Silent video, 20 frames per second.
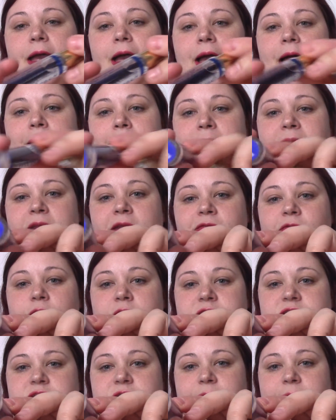and of
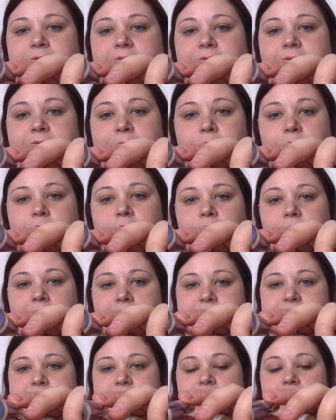course should be labeled
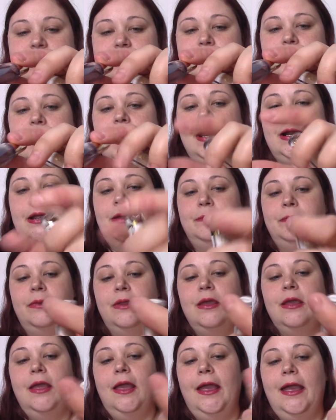glossy on the bottom,
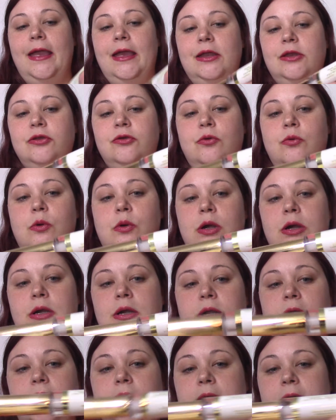and
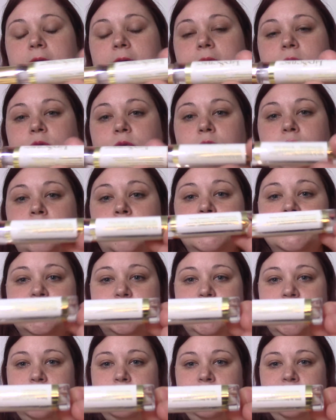your Oops
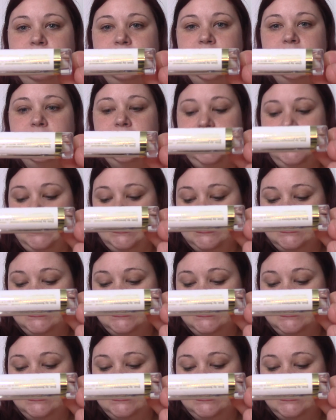Remover